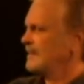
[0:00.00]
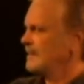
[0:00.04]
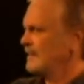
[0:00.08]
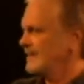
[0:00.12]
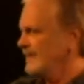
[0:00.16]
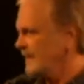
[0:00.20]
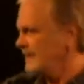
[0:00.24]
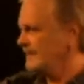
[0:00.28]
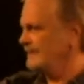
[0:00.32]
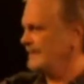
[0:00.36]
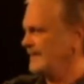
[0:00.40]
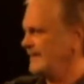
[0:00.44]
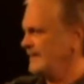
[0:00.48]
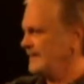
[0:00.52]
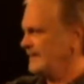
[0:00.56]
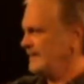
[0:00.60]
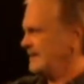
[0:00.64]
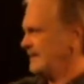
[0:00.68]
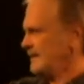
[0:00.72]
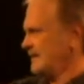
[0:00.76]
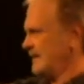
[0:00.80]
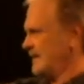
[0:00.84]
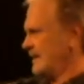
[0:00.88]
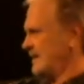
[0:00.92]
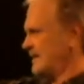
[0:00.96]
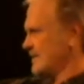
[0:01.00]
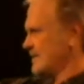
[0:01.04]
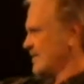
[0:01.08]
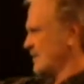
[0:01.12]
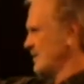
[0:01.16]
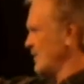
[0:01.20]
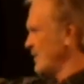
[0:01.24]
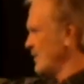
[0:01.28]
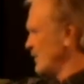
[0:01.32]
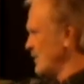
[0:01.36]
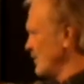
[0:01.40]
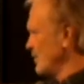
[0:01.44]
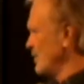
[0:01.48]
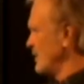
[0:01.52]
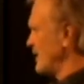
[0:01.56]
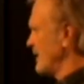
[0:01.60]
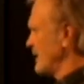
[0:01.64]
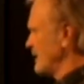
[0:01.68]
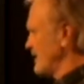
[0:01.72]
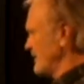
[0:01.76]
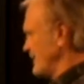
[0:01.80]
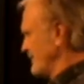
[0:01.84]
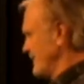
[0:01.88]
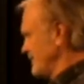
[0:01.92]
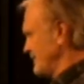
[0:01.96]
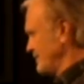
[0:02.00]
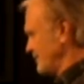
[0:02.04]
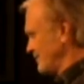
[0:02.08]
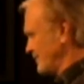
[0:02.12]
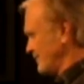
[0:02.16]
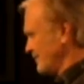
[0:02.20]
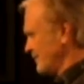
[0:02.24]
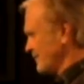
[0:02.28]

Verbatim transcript: covenant into the new covenant